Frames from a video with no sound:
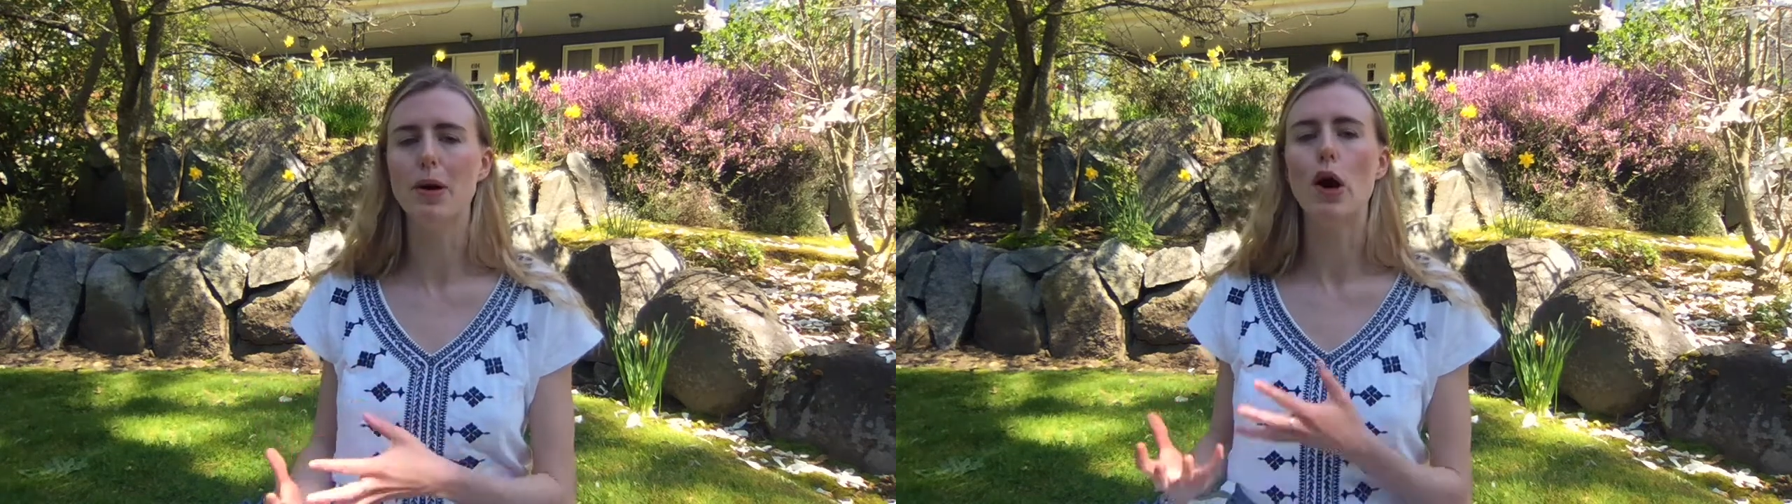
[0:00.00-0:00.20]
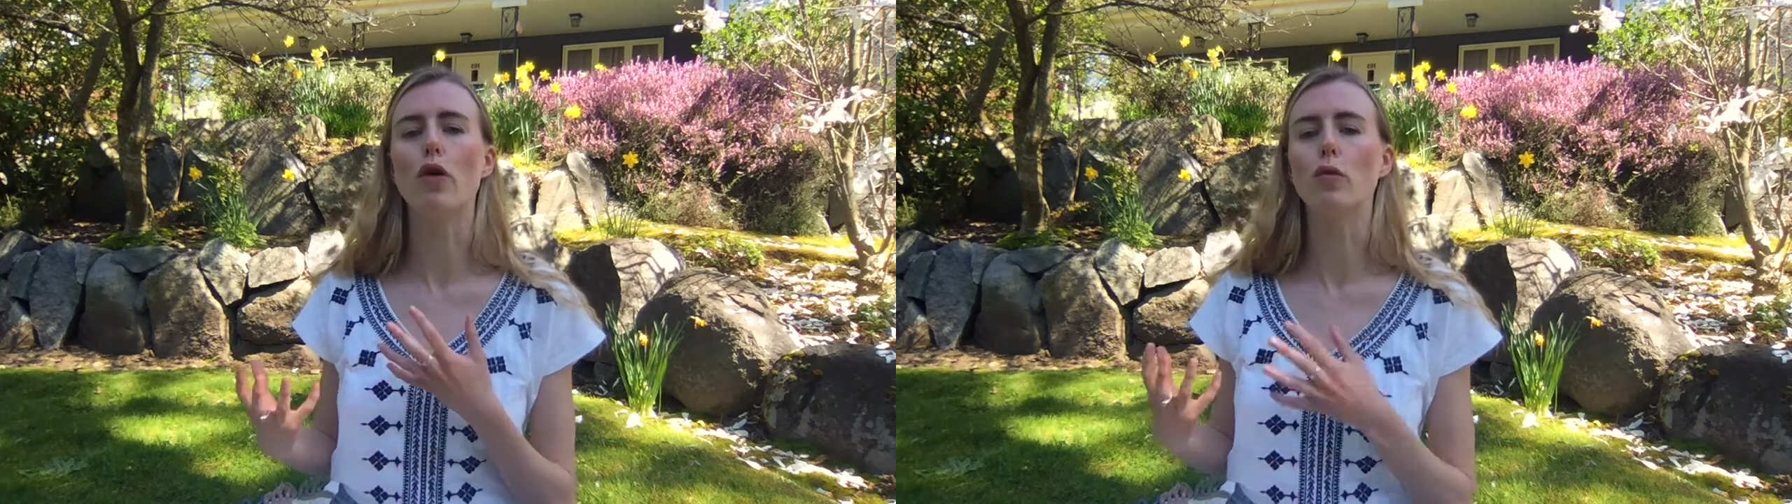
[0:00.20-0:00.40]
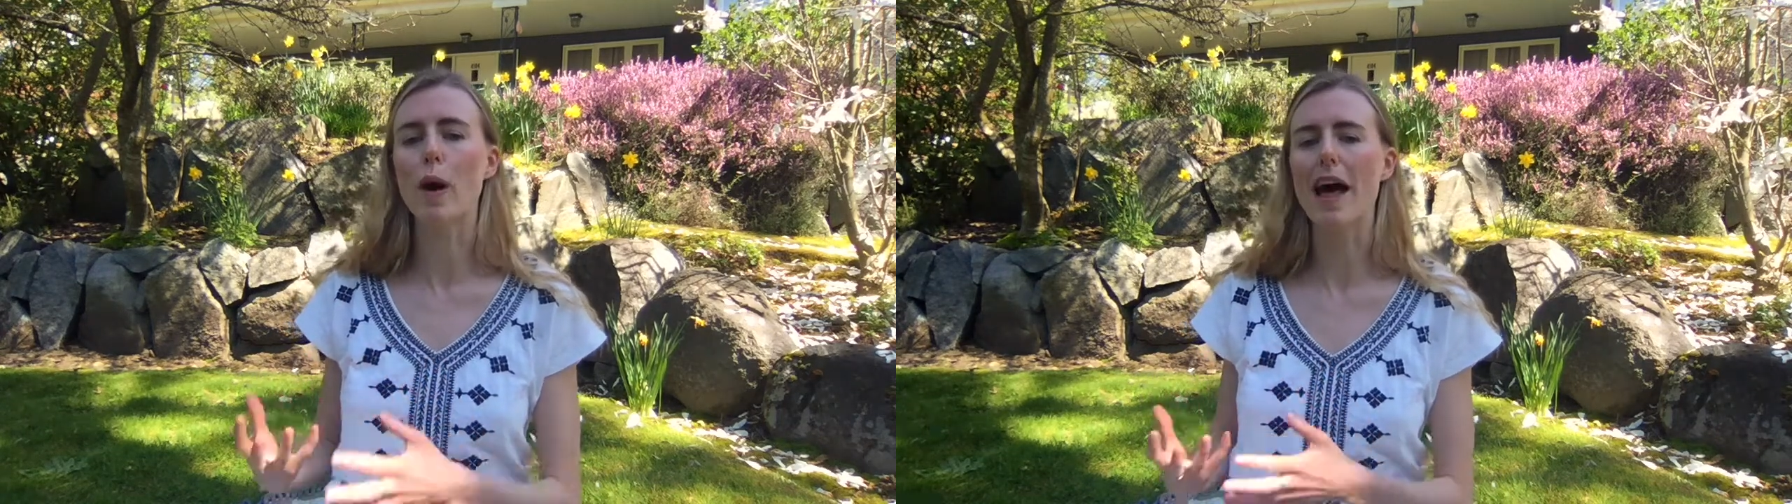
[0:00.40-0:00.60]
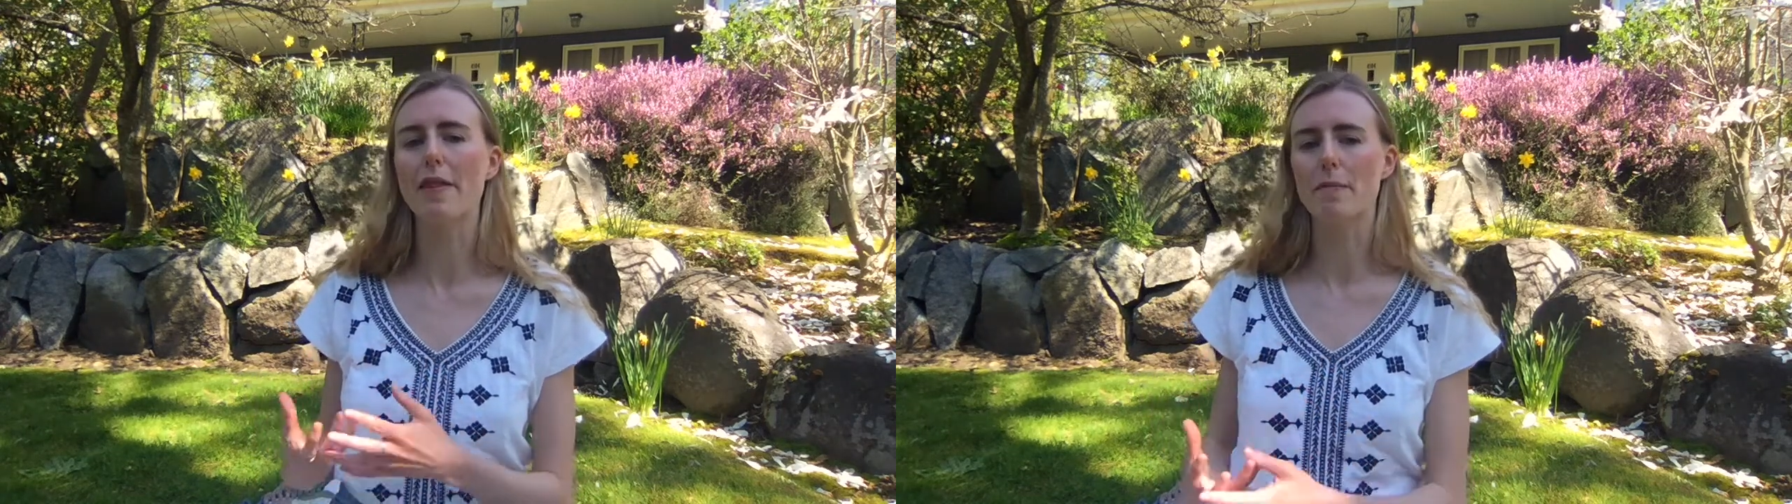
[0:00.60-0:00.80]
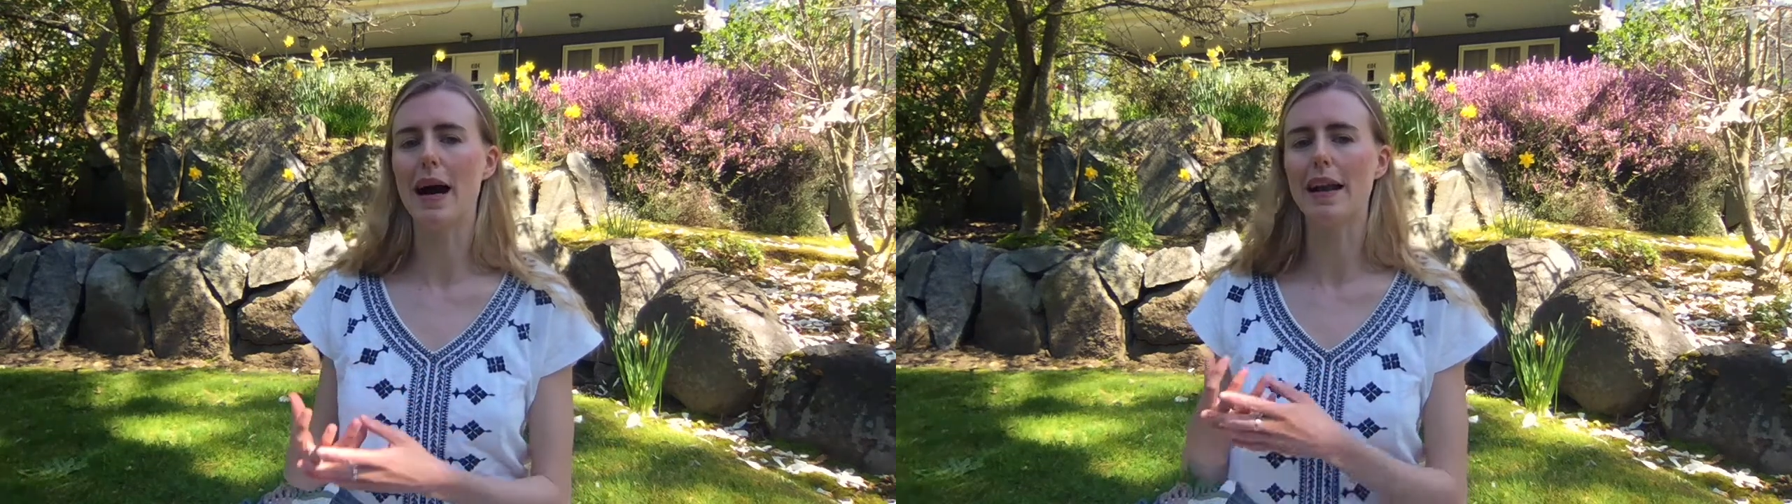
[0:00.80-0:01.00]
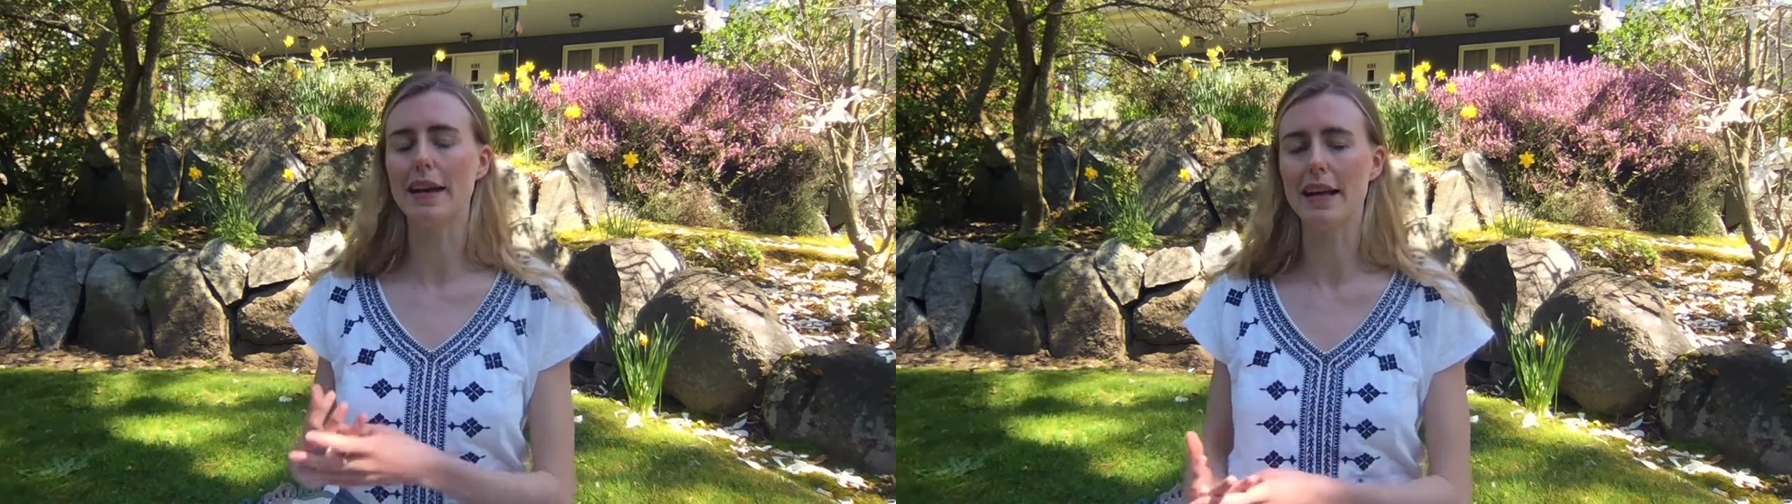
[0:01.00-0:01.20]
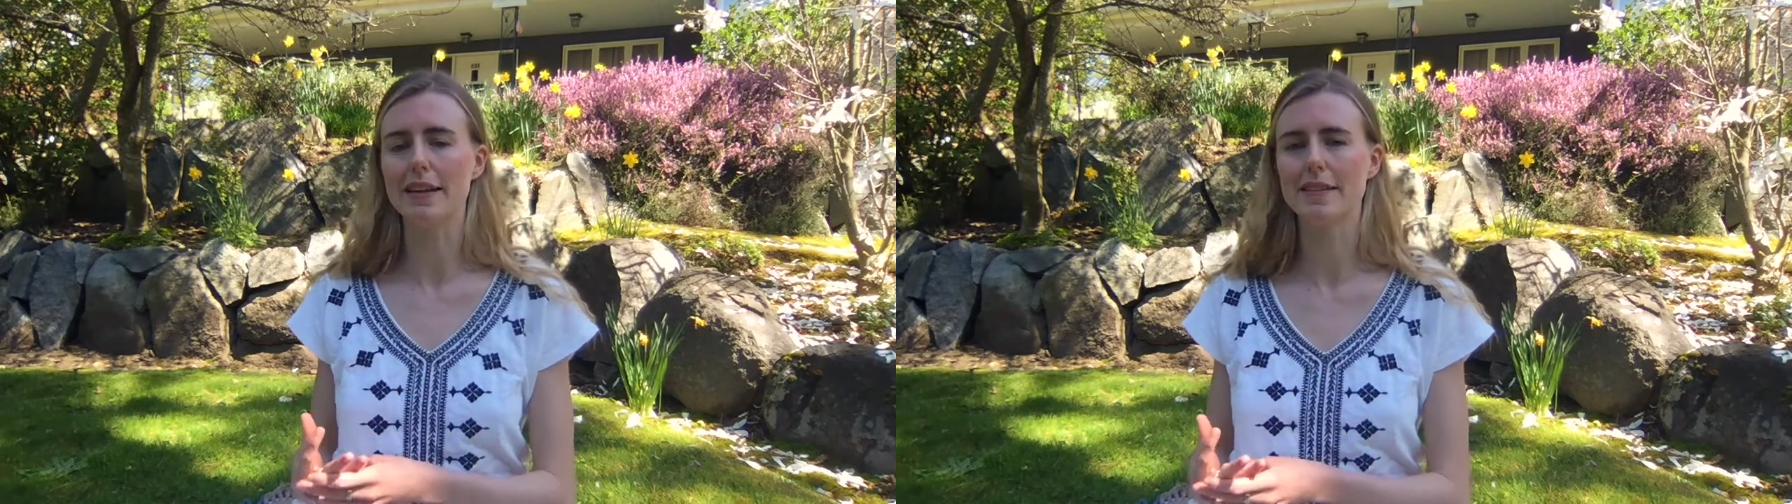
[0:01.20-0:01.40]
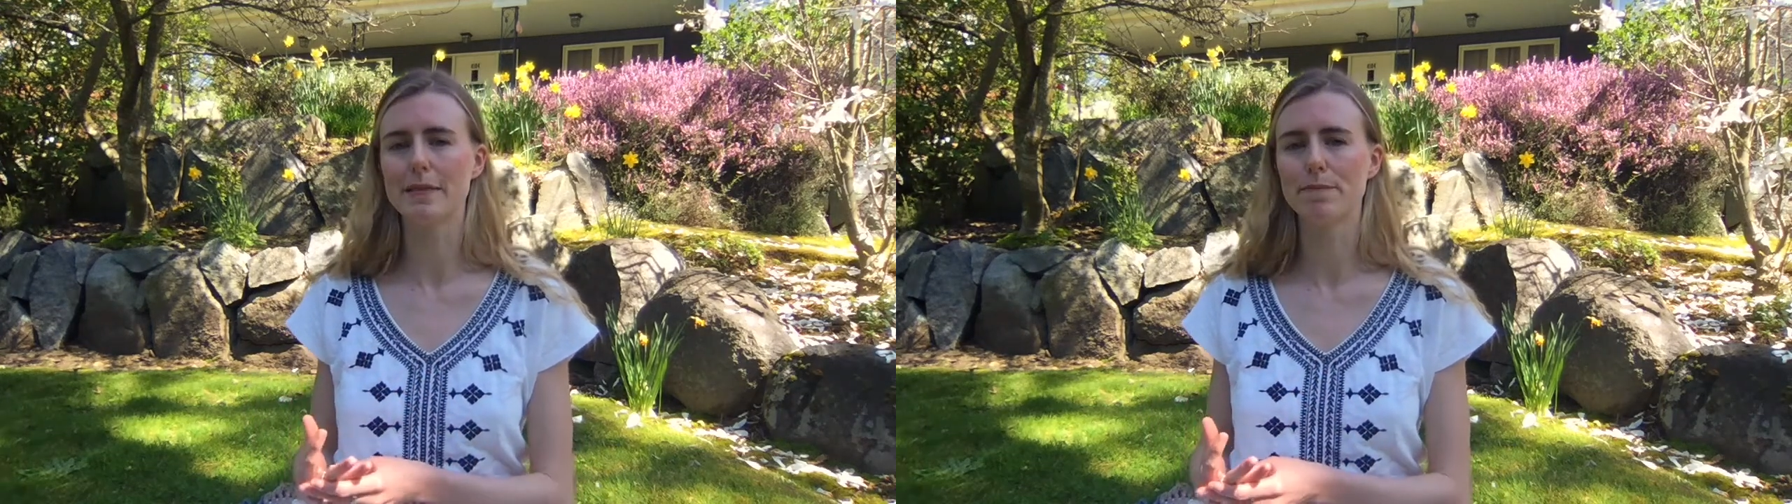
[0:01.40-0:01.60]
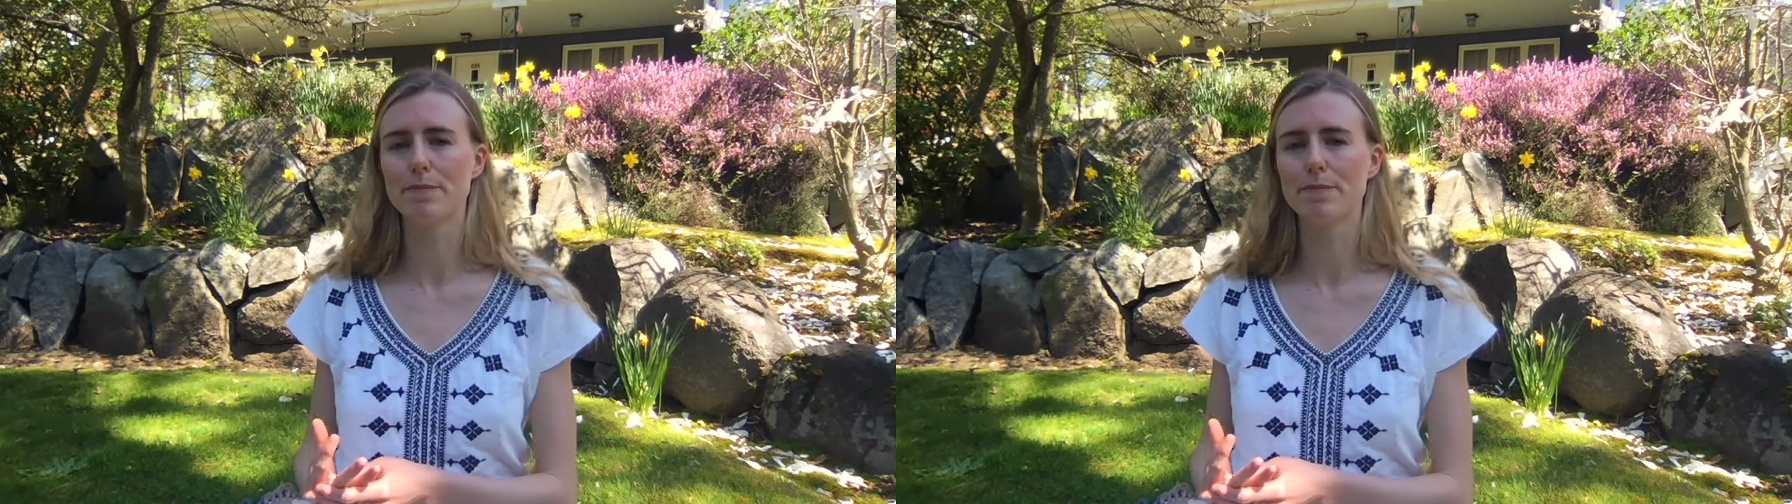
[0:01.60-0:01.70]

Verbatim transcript: of where the myelin is.